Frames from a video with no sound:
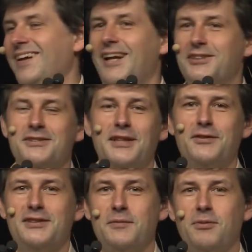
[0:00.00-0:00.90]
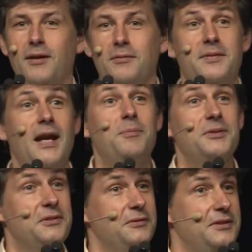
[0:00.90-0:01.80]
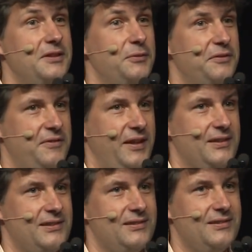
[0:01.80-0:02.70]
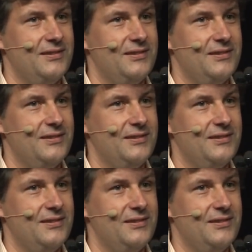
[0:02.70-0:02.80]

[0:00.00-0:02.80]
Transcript: I should never say problem, the opportunity we face